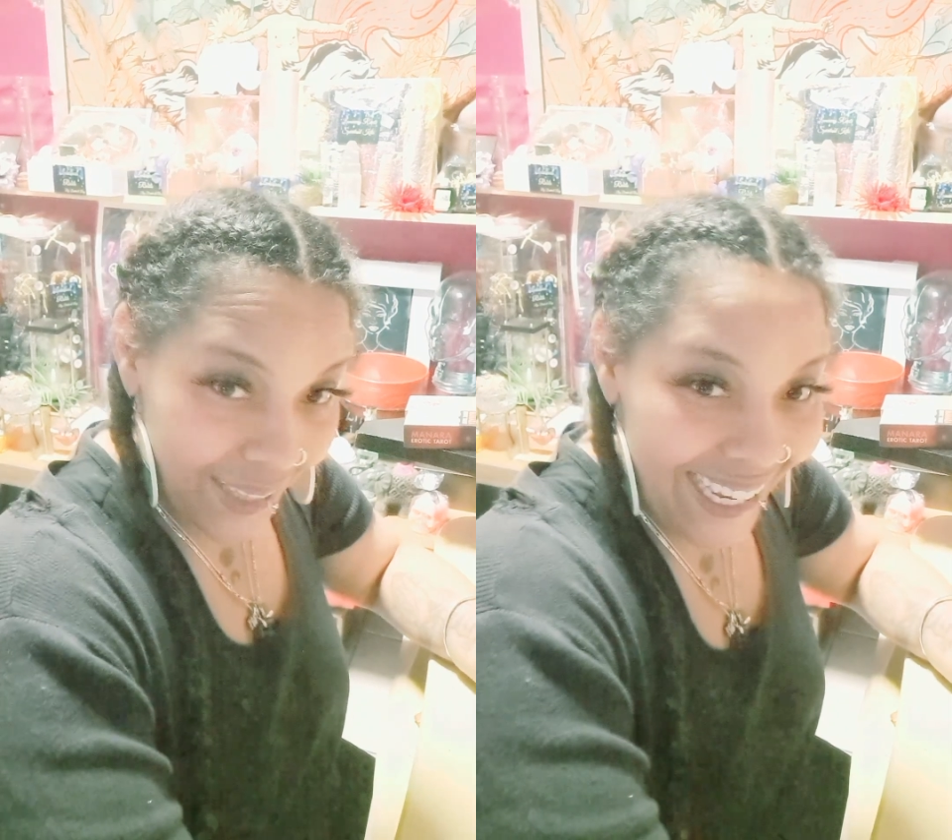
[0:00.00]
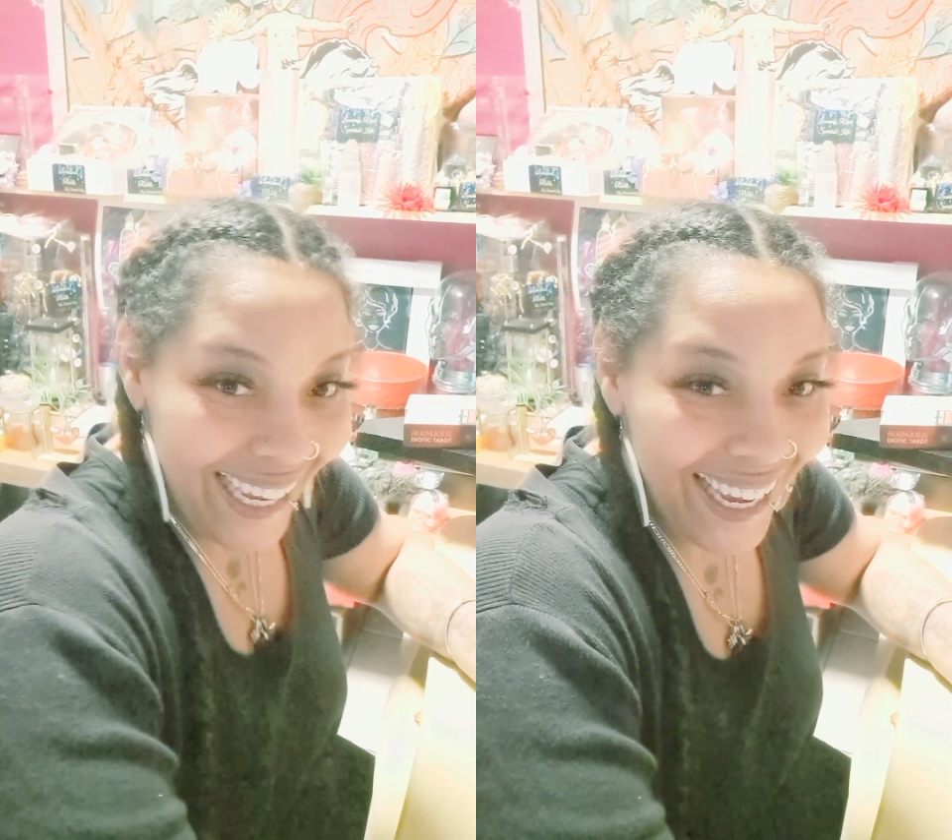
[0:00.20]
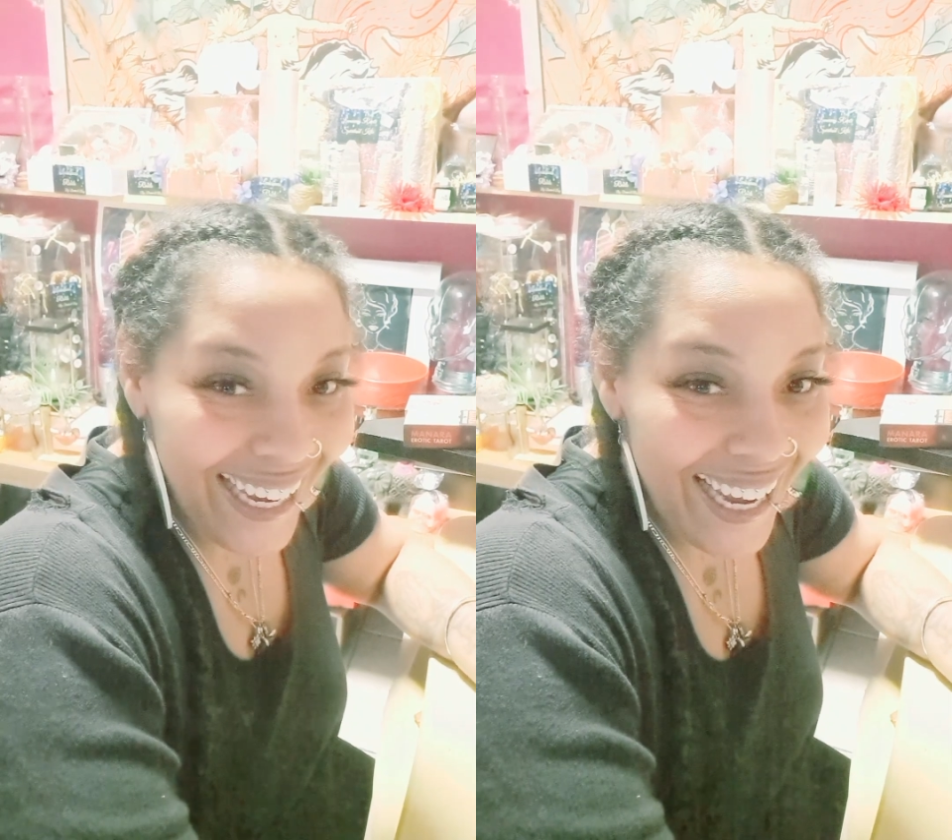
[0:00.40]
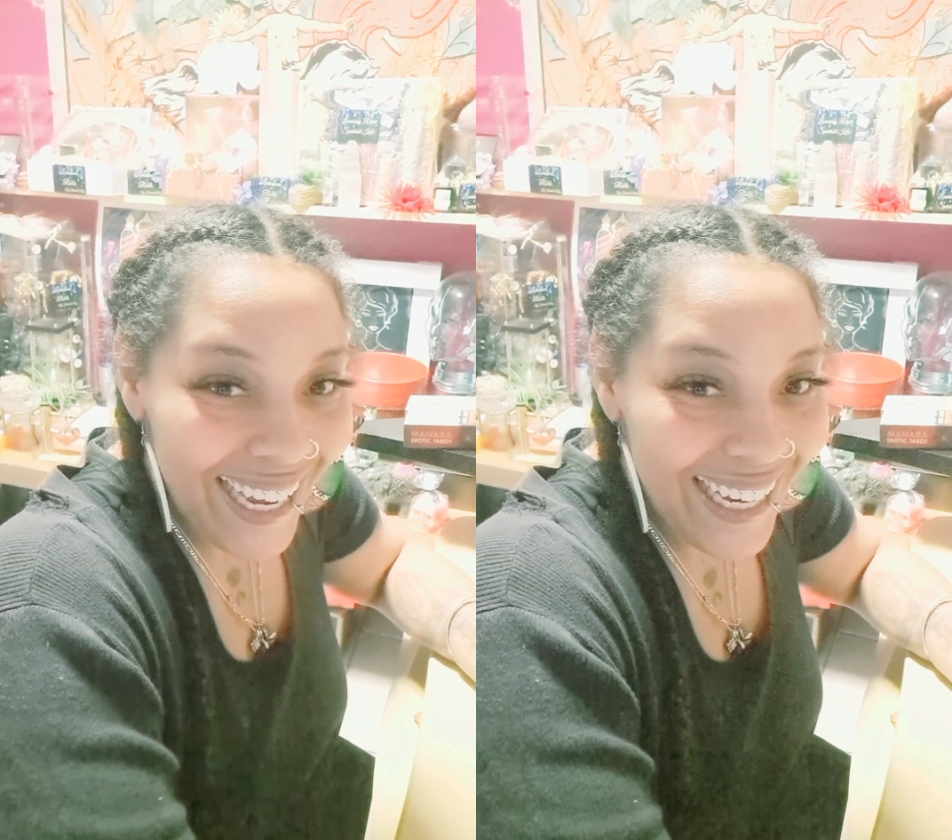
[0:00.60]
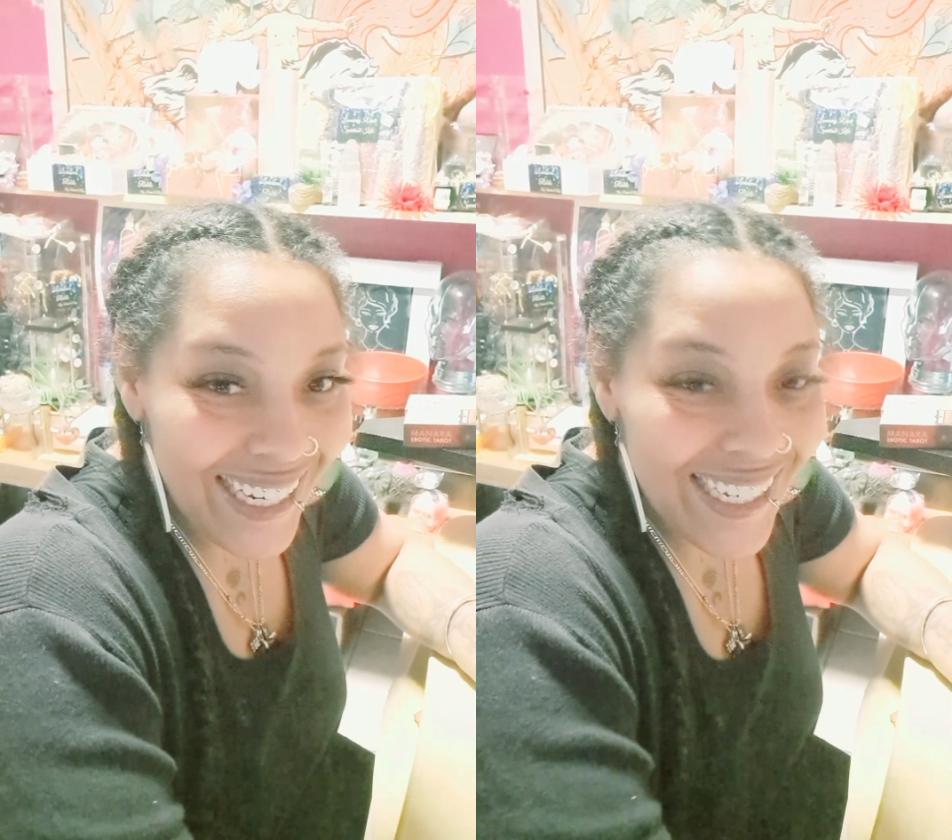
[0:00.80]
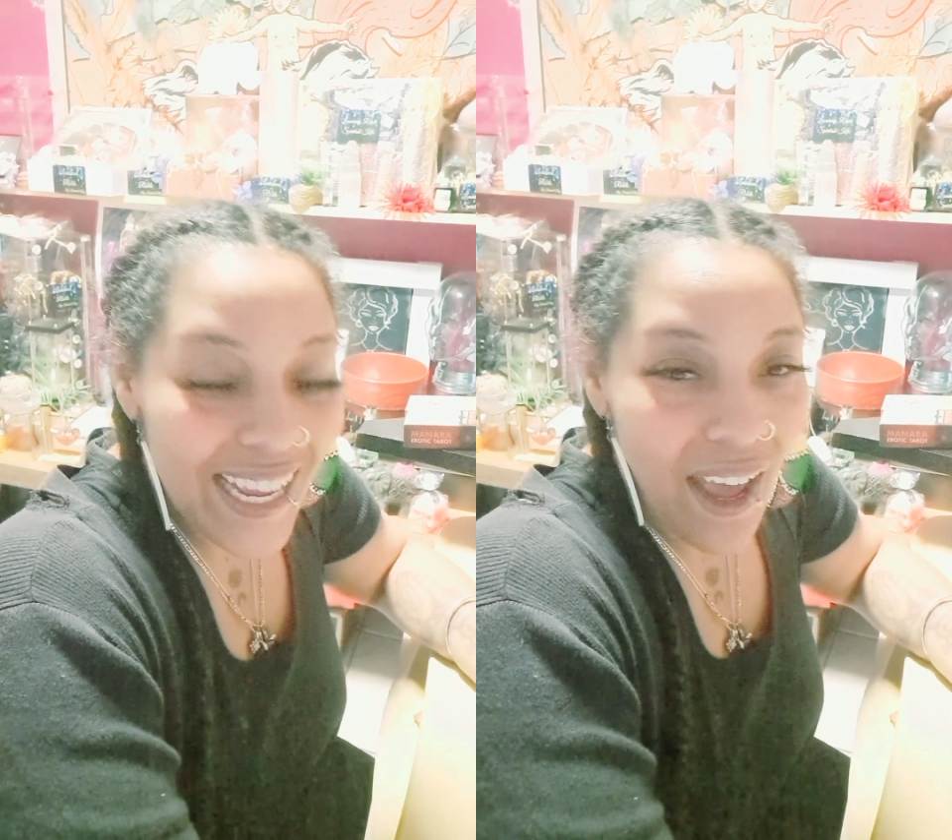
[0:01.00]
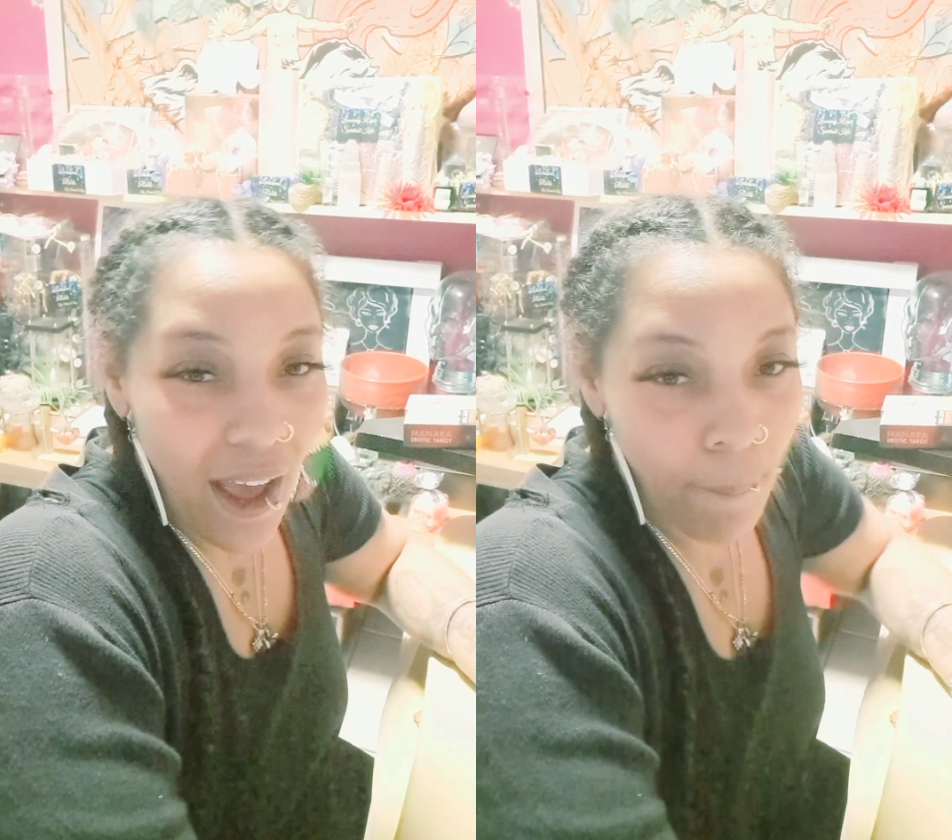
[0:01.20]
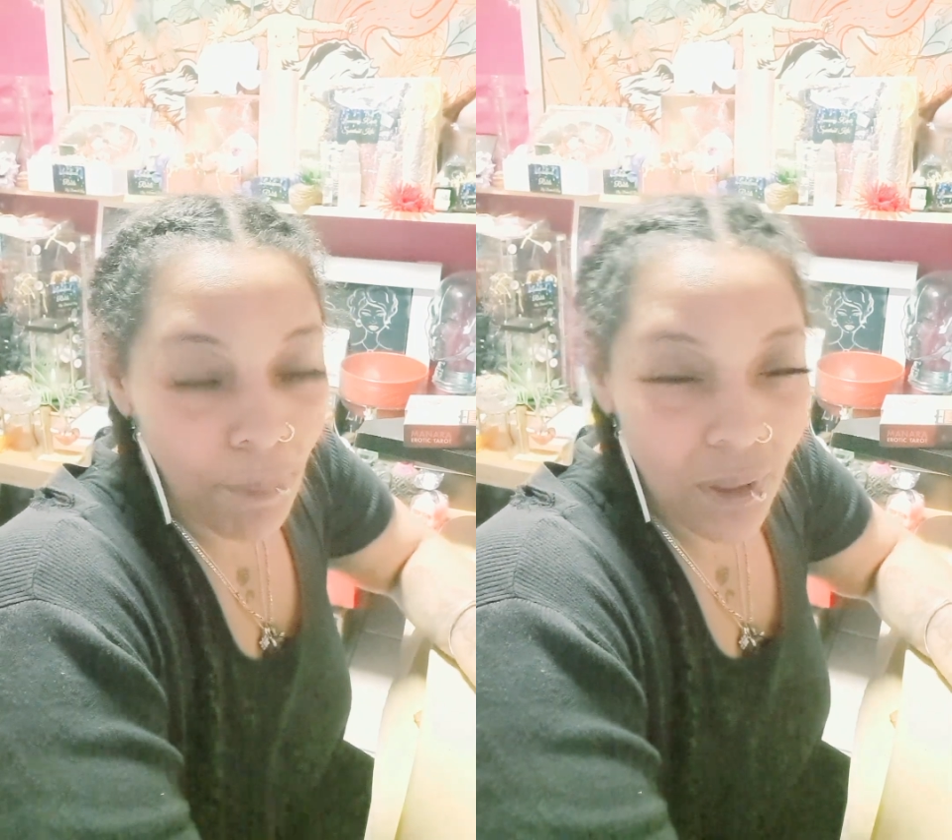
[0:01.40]
Hey guys,
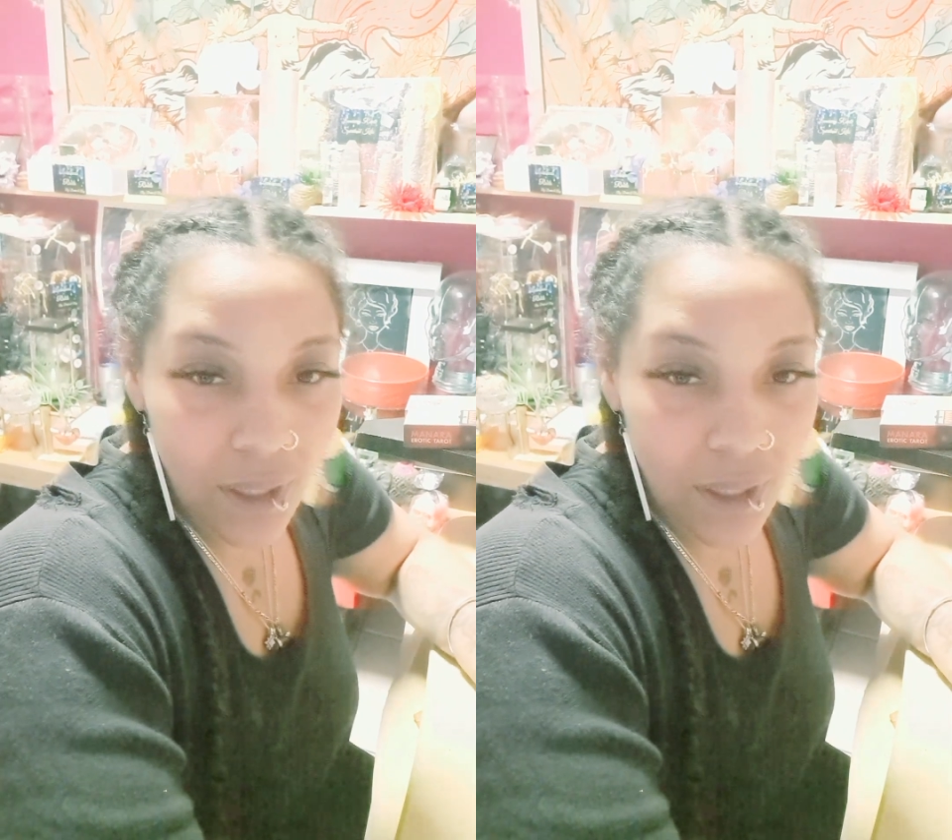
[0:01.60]
I'm pulling